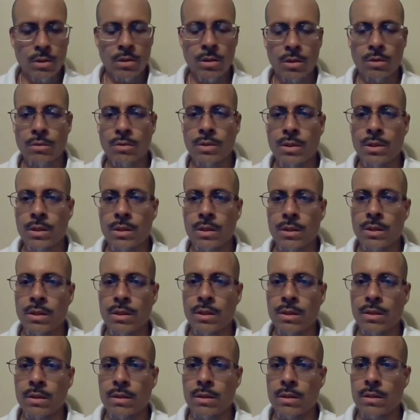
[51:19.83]

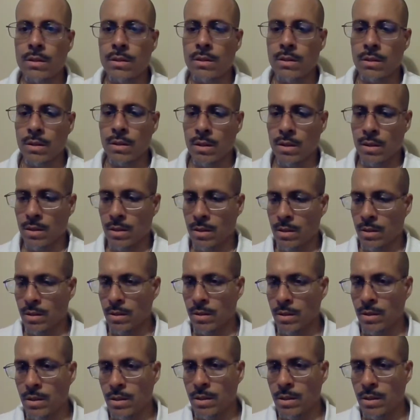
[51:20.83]
to